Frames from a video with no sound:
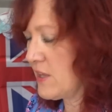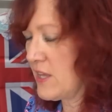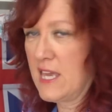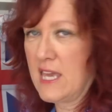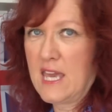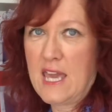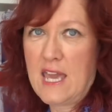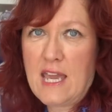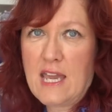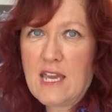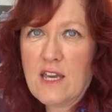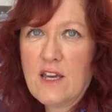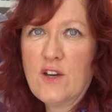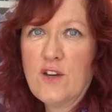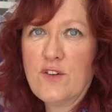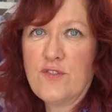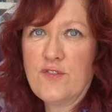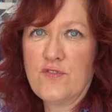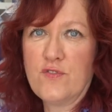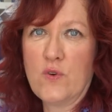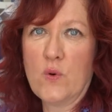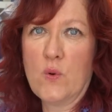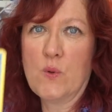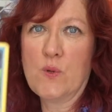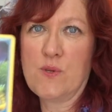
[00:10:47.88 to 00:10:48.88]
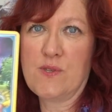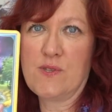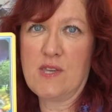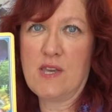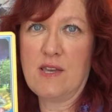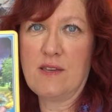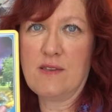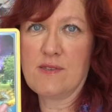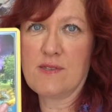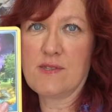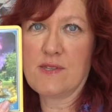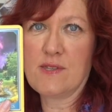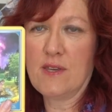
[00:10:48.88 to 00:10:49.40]
the King of
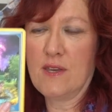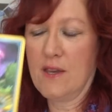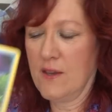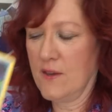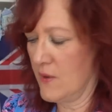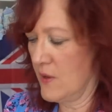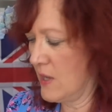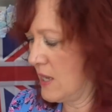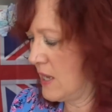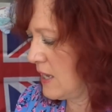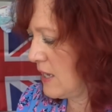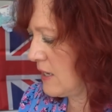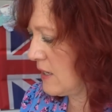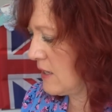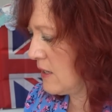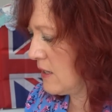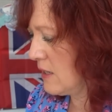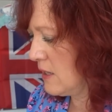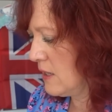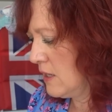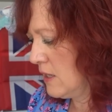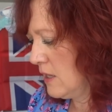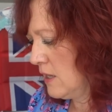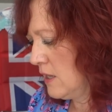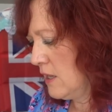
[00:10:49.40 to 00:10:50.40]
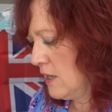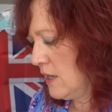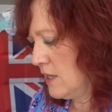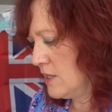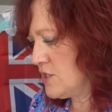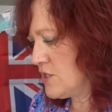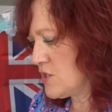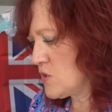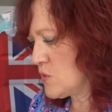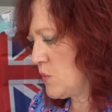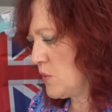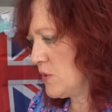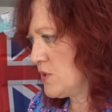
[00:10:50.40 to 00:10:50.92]
Forces. Okay, I
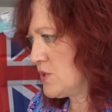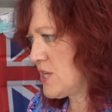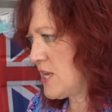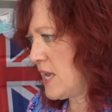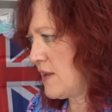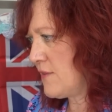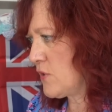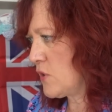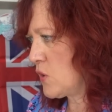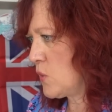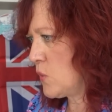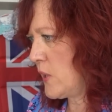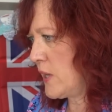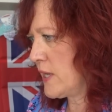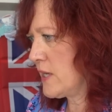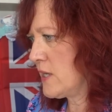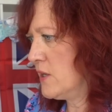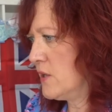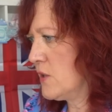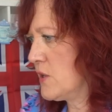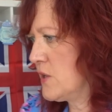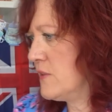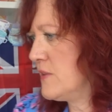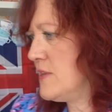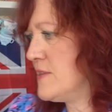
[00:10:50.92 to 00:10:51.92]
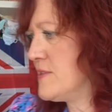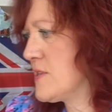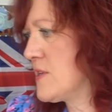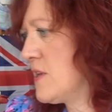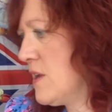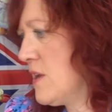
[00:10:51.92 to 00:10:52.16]
just want to have a quick look at this